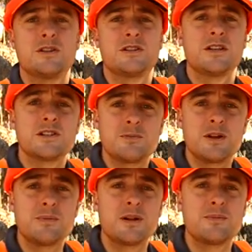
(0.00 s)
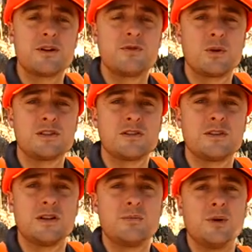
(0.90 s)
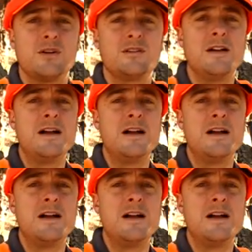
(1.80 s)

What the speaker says: 6mm by 47 Lapua.